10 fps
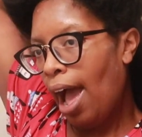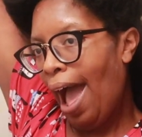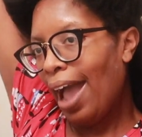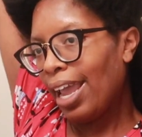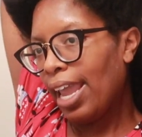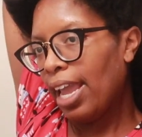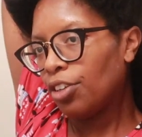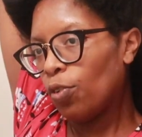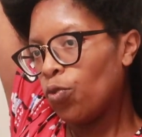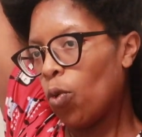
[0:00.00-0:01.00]
I can
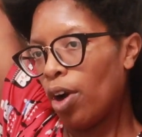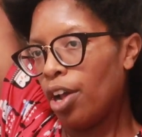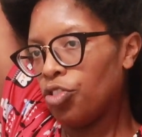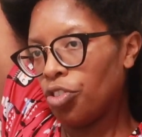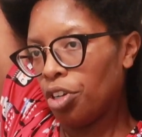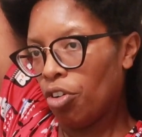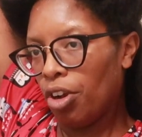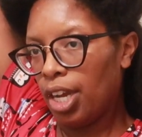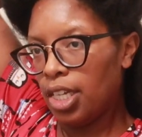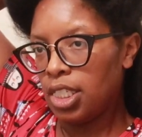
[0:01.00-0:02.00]
handle four hundred
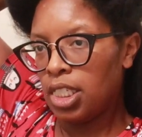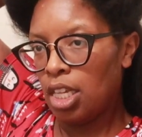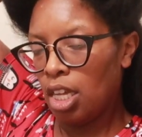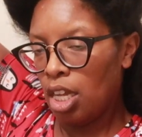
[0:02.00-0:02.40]
degrees.